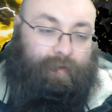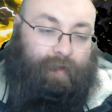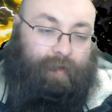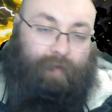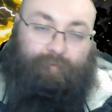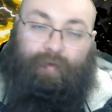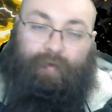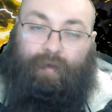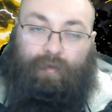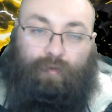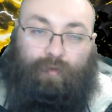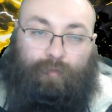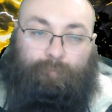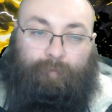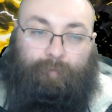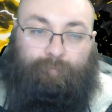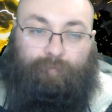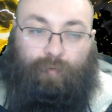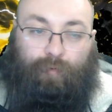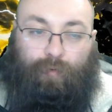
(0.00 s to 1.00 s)
It really could
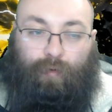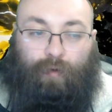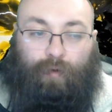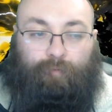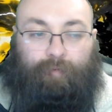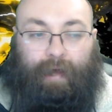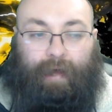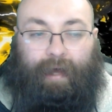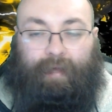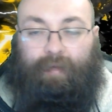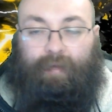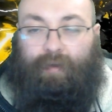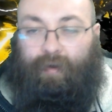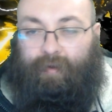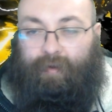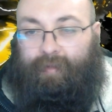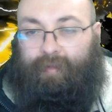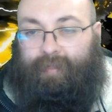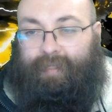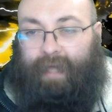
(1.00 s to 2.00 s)
be 4 of. At
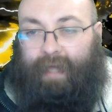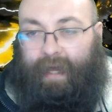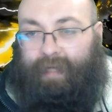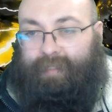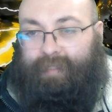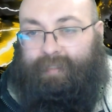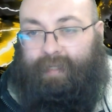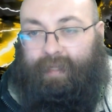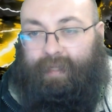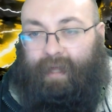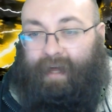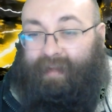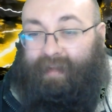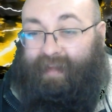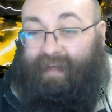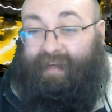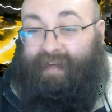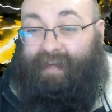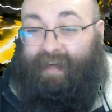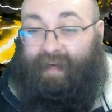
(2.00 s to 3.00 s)
current testing, I
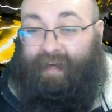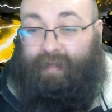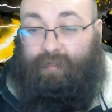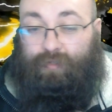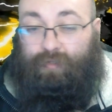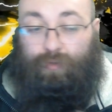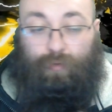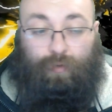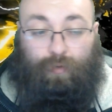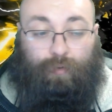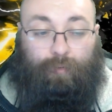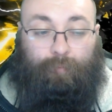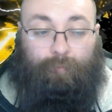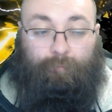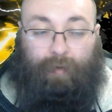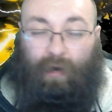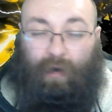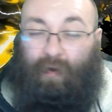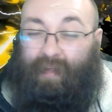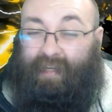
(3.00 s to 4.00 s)
like it at 2,
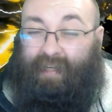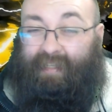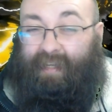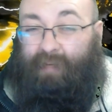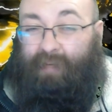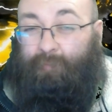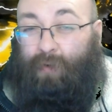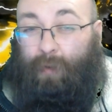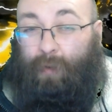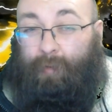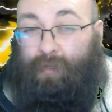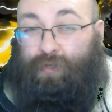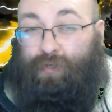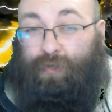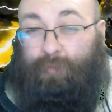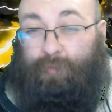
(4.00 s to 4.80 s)
but honestly, it probably